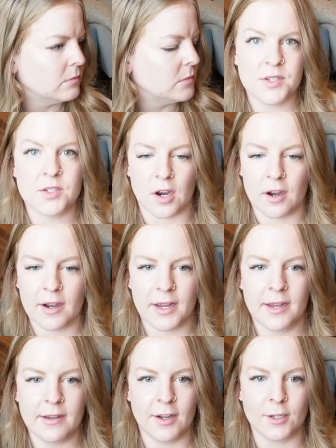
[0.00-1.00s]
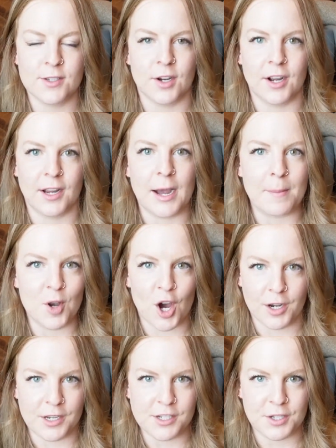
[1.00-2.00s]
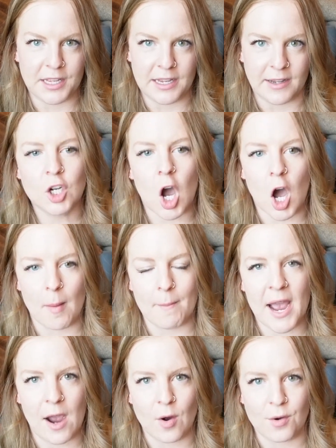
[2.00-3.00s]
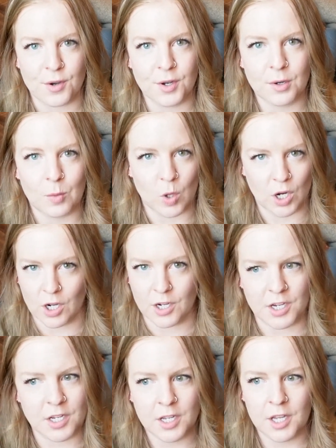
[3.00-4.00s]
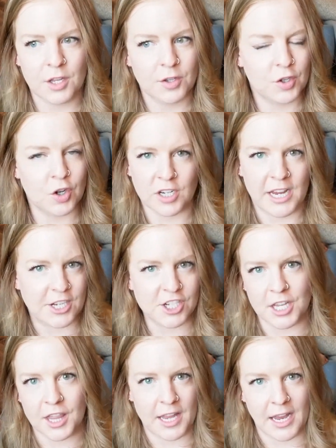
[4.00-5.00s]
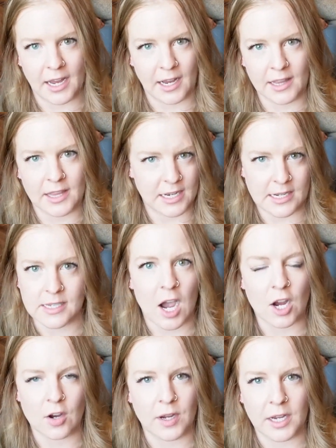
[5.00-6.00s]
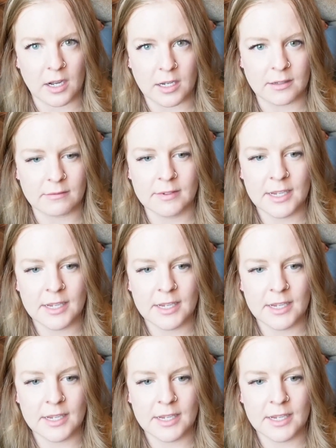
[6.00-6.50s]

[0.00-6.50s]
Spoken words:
Sorry, not sorry, I'm not into the compound word creation thing that he's got going on.